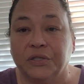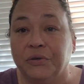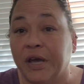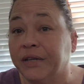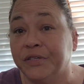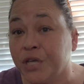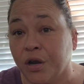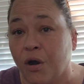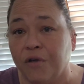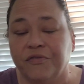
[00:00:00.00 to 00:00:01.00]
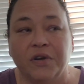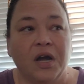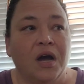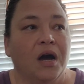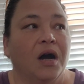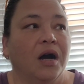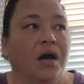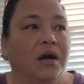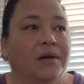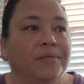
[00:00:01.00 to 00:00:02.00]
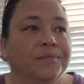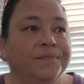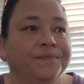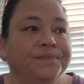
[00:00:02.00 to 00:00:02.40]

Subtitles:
you had to get off. Um,